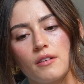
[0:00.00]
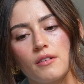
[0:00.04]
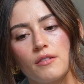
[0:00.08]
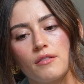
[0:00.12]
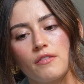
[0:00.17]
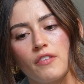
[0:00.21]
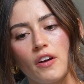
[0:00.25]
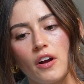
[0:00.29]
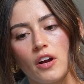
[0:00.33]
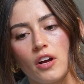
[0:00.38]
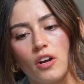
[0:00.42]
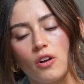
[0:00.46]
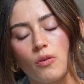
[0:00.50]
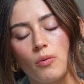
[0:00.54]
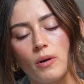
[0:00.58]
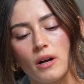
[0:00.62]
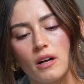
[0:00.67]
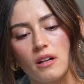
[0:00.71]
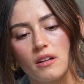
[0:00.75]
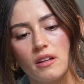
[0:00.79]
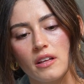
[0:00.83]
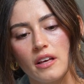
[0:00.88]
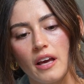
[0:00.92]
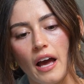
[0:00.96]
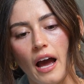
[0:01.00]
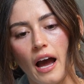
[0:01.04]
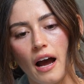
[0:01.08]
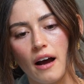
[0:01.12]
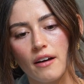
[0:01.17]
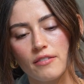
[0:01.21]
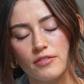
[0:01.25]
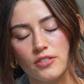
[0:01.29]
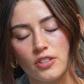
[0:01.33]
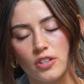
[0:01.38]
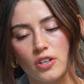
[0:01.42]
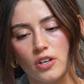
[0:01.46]
very quickly
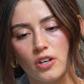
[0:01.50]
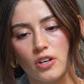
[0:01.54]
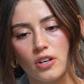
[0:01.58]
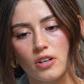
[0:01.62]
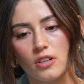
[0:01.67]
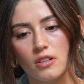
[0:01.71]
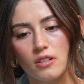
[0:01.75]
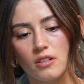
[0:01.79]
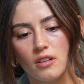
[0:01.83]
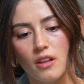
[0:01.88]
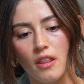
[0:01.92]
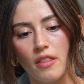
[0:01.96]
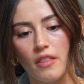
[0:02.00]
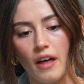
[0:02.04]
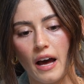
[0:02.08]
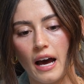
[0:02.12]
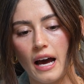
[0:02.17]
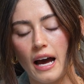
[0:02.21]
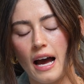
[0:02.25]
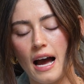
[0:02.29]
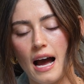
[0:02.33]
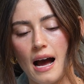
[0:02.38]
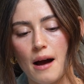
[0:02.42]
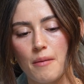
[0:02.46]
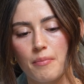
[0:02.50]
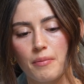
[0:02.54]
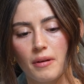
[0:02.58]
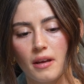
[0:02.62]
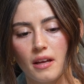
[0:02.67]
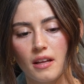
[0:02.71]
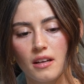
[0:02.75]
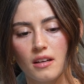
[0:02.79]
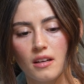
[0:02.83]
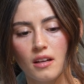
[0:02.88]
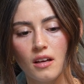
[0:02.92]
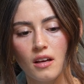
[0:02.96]
after that
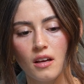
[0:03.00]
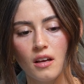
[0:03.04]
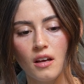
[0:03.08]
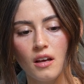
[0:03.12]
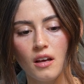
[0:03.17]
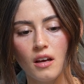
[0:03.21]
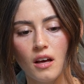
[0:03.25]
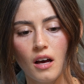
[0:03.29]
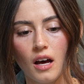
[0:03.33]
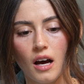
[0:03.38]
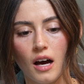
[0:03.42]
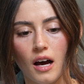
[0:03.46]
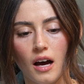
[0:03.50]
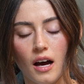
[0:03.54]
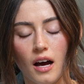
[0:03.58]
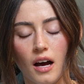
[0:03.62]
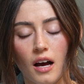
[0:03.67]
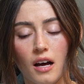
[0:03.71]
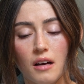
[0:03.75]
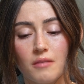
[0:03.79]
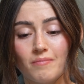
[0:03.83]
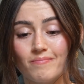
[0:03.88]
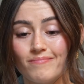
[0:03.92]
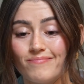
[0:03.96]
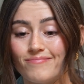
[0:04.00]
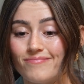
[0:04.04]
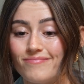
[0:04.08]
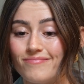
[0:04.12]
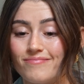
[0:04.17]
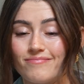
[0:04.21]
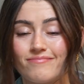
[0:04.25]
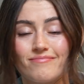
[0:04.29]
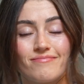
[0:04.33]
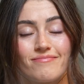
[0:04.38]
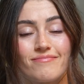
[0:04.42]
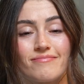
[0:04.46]
happened, that
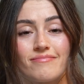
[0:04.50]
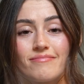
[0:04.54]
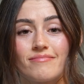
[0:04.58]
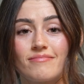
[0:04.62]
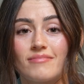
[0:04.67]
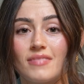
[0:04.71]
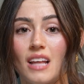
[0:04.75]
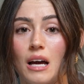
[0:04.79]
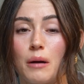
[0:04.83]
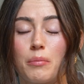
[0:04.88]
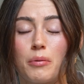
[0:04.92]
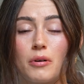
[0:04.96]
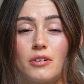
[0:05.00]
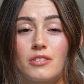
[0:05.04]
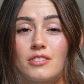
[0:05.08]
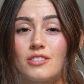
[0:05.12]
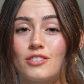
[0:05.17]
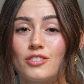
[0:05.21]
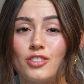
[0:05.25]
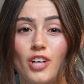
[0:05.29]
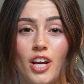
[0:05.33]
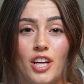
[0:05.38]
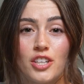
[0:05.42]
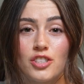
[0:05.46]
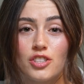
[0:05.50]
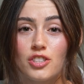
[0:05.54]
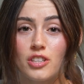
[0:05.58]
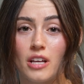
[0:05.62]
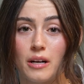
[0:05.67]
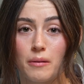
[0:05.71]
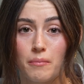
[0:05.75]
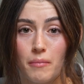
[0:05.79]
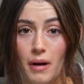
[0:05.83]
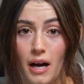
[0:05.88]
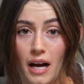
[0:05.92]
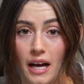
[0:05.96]
person changed
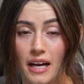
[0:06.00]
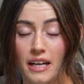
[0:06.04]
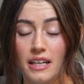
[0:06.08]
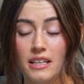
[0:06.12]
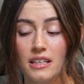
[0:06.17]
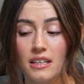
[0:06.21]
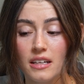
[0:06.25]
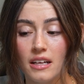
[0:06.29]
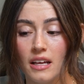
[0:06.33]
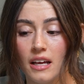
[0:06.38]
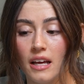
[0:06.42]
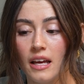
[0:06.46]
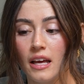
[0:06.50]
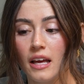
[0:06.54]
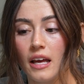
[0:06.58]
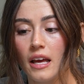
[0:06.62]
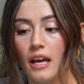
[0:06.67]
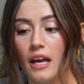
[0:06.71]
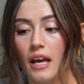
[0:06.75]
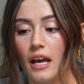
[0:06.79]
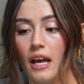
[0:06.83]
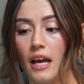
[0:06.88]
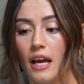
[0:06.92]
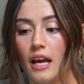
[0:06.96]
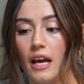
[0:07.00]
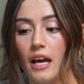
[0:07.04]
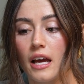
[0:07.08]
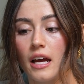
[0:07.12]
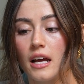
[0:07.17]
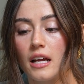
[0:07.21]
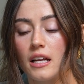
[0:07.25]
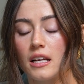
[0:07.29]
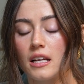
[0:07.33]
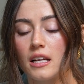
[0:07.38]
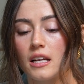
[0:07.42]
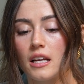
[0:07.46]
their mind,
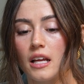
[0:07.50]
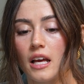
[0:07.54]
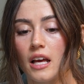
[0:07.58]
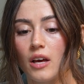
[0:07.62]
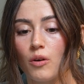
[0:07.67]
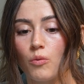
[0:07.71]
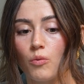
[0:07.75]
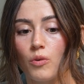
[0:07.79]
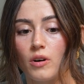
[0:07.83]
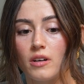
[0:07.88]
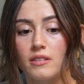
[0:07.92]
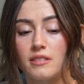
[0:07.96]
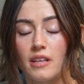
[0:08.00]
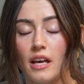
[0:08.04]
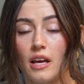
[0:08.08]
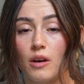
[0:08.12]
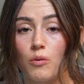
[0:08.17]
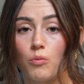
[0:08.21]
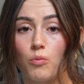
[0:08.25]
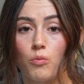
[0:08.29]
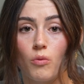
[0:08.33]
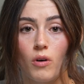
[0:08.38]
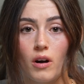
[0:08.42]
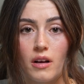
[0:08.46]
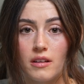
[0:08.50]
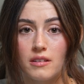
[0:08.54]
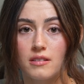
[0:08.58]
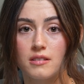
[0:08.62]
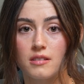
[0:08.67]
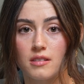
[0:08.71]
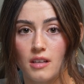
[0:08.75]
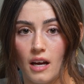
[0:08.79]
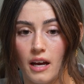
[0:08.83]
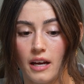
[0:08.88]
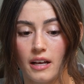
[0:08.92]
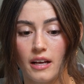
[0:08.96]
and it was a
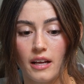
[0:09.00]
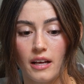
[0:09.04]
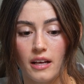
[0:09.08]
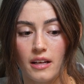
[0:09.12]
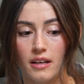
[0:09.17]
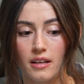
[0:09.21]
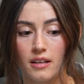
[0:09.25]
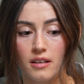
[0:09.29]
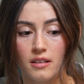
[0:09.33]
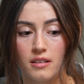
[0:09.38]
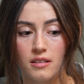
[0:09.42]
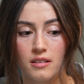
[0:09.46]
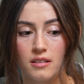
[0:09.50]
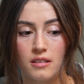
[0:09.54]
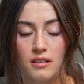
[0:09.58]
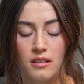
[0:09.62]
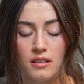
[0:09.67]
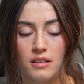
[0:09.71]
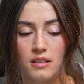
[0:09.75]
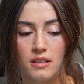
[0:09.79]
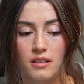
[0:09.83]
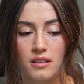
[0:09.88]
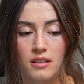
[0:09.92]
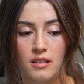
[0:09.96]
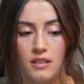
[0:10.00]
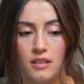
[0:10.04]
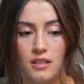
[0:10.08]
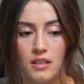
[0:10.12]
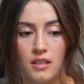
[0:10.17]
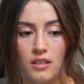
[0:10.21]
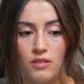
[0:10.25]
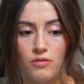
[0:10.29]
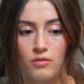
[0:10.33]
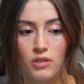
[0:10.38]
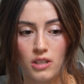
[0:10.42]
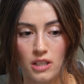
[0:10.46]
one-sided
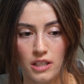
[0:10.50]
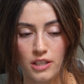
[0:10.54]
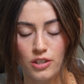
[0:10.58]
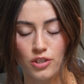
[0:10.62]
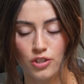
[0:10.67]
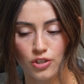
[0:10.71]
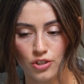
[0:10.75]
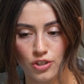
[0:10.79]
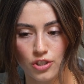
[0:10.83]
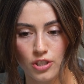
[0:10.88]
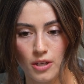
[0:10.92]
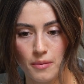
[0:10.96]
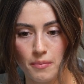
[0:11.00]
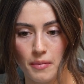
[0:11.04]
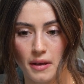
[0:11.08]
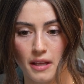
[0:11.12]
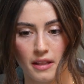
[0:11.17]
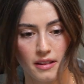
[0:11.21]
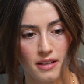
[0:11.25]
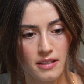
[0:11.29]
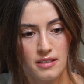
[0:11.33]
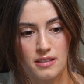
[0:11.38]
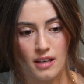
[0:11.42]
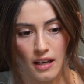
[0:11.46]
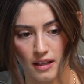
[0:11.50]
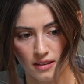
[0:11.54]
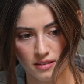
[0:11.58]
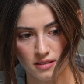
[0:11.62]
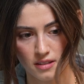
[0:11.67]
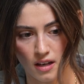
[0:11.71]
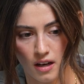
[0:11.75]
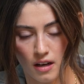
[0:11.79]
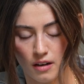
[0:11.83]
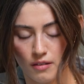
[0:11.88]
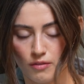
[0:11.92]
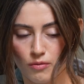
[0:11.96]
relationship in the
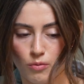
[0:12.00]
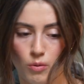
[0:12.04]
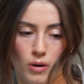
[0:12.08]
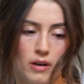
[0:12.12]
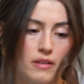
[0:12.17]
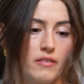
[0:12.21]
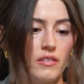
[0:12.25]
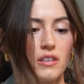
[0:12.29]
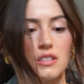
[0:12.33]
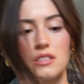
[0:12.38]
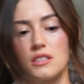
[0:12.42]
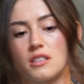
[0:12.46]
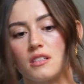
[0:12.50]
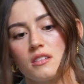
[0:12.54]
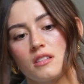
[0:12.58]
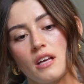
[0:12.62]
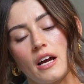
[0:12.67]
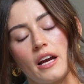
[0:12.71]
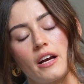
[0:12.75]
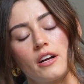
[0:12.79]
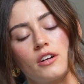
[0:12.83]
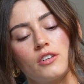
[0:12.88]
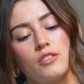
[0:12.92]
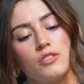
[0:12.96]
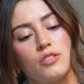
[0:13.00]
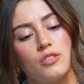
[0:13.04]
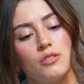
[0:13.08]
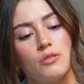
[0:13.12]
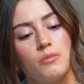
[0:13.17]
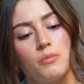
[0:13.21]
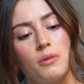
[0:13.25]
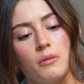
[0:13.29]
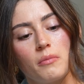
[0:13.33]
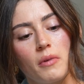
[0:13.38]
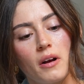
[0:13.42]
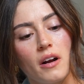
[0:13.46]
sense of one of us desired
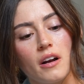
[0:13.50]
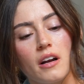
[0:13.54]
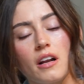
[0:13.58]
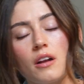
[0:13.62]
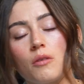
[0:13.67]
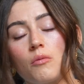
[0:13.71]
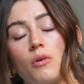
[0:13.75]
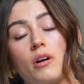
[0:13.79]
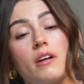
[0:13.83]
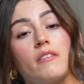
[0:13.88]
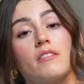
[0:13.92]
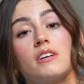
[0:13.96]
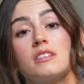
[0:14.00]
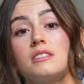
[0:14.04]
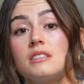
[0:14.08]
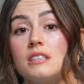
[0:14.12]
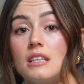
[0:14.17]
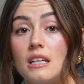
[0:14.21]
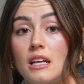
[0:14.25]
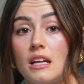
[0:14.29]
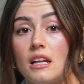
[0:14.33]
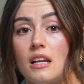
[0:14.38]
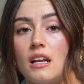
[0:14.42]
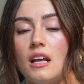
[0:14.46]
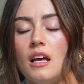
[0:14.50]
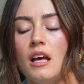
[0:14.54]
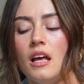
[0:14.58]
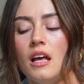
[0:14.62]
to be married and one of us didn't.